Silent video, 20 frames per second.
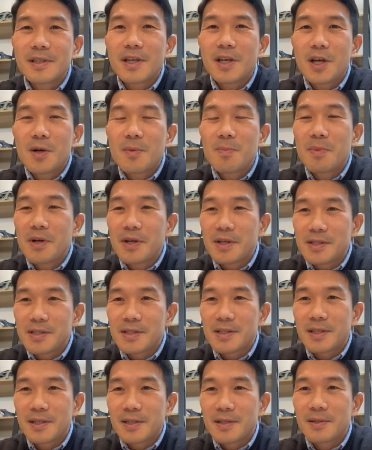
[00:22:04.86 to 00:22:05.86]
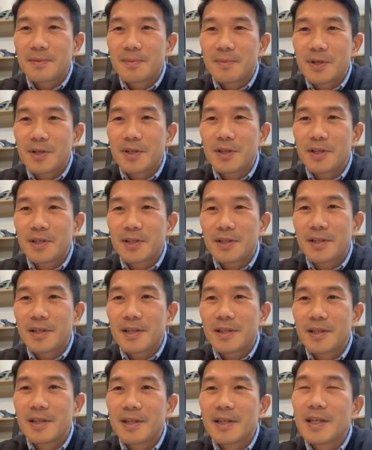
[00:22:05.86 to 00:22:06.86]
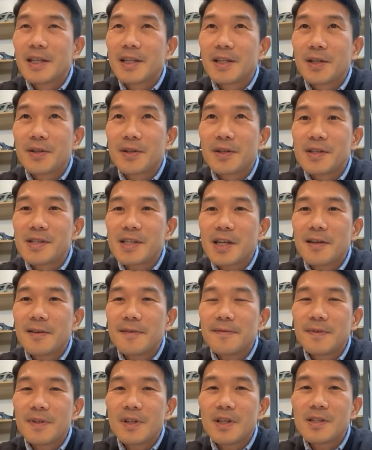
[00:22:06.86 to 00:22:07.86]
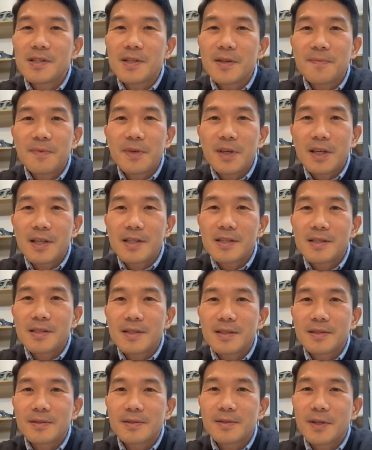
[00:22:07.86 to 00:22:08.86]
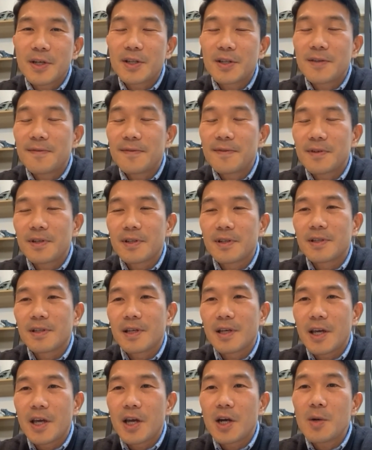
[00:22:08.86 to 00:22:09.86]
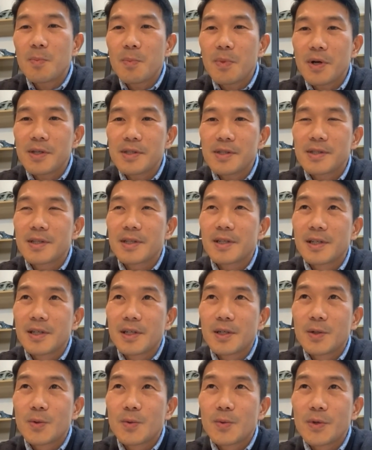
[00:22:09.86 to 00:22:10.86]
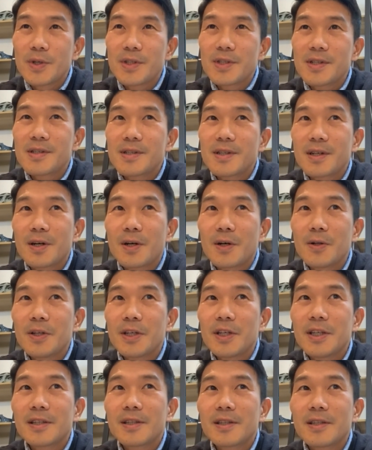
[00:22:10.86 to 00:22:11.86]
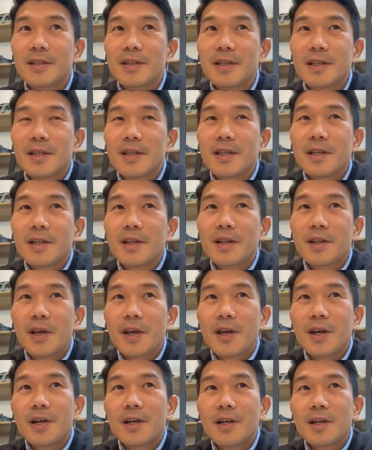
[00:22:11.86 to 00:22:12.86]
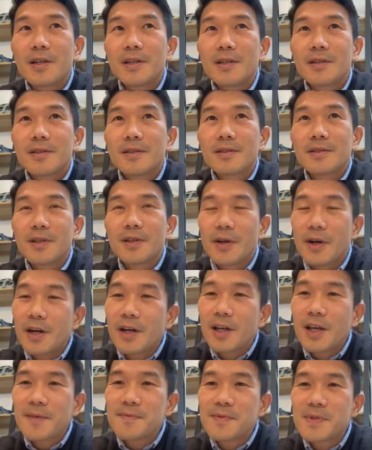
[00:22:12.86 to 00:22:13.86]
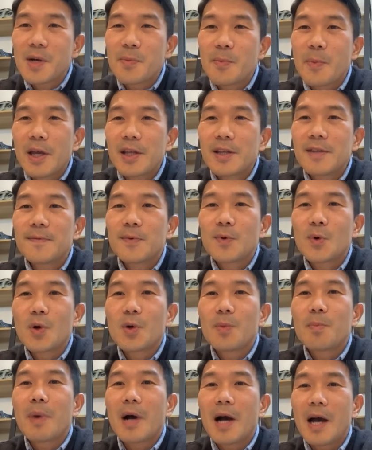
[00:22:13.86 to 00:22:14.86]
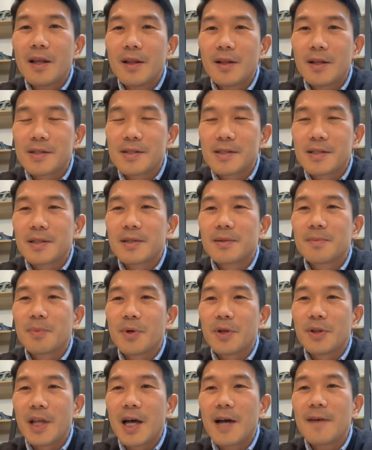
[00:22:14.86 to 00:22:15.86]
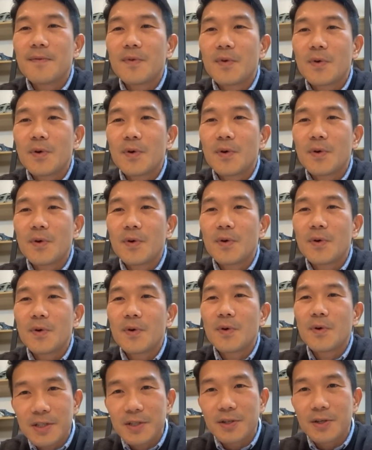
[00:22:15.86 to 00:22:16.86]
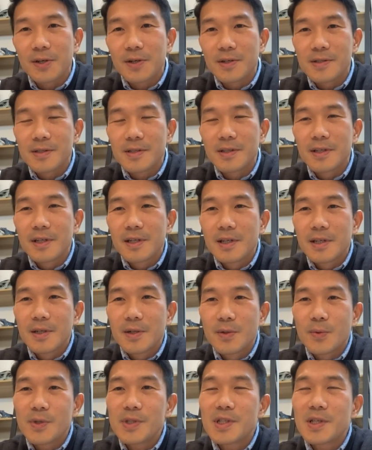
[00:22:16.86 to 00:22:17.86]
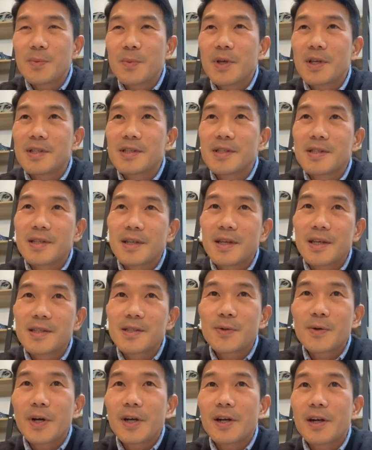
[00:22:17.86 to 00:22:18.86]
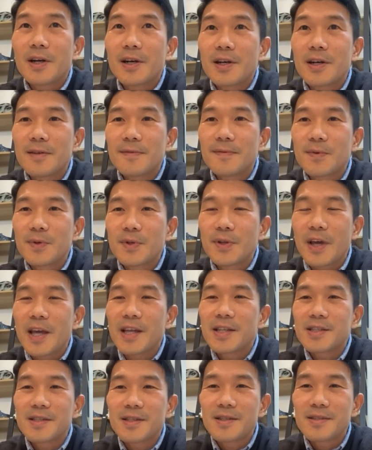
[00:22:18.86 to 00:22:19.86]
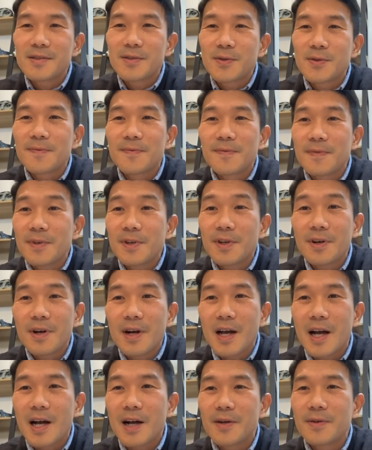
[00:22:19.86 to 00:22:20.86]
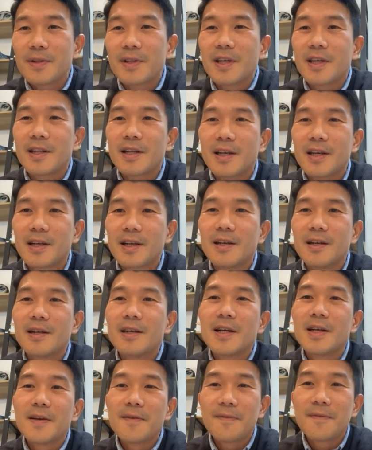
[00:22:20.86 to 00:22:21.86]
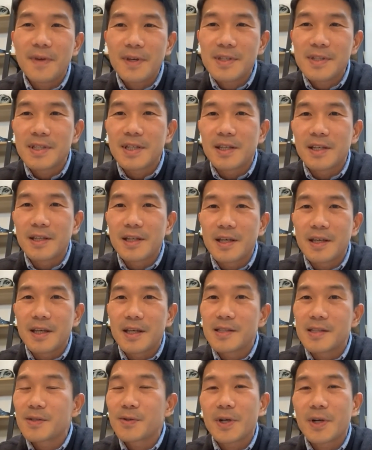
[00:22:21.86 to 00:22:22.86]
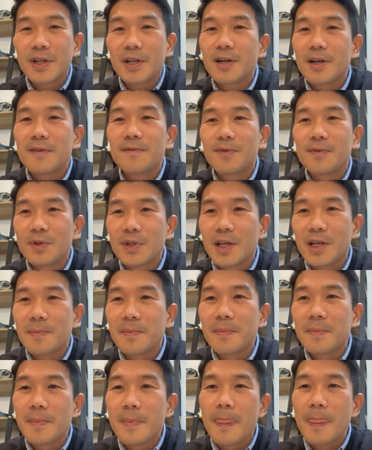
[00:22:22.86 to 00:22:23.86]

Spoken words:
Airbus. But the design philosophy is quite different. Airbus, we just call it the aircrafts are made for pilots, but not for engineers, which means it's quite hard for the engineers to figure out and fix it. It's quite hard for them.